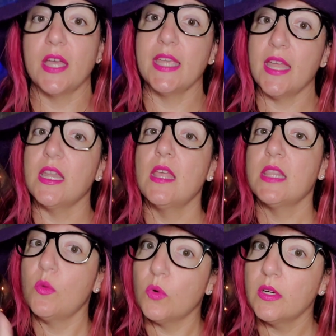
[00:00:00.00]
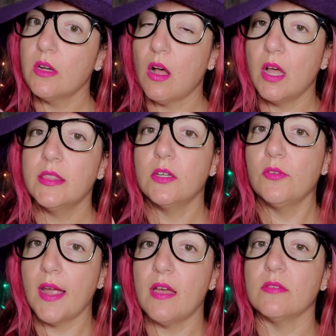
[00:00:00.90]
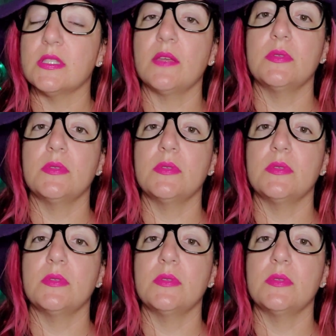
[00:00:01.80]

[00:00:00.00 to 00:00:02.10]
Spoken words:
again, they weren't on the grounds.